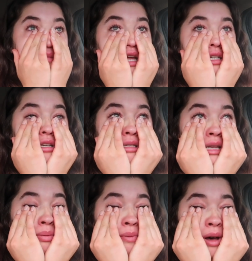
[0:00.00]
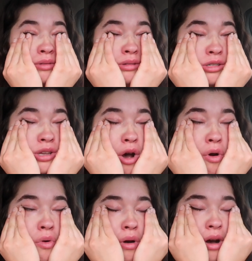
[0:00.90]
it just has felt
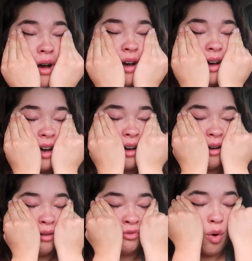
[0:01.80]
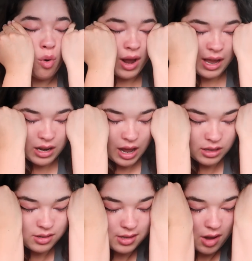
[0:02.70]
so void
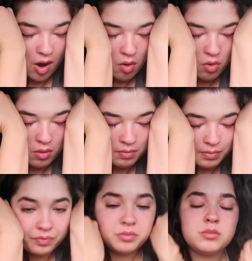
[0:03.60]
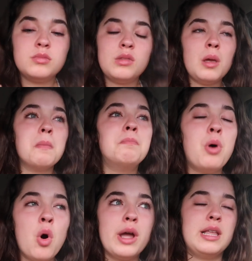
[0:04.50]
and so
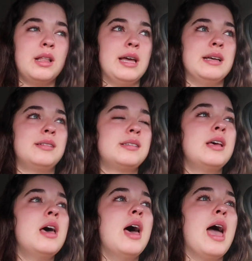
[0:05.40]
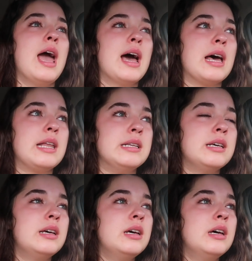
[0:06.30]
pointless,
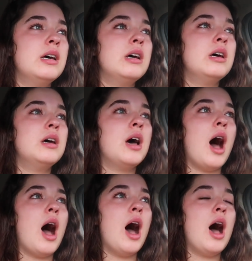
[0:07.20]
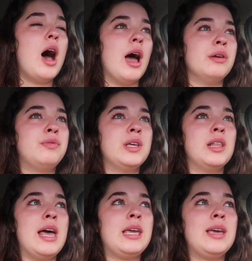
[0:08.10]
and I
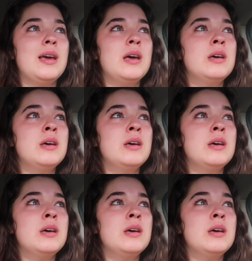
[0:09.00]
feel like